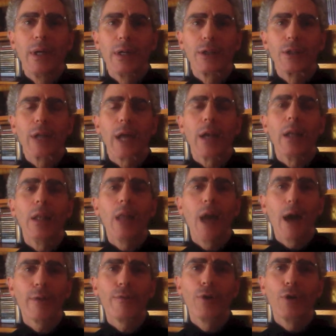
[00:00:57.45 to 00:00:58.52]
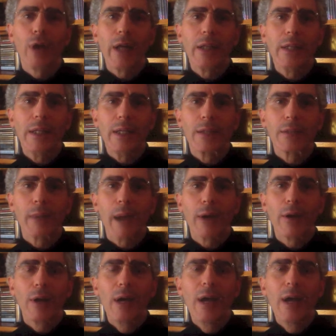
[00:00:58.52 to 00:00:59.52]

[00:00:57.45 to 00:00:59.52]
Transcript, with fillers: She's got a lot of good ideas about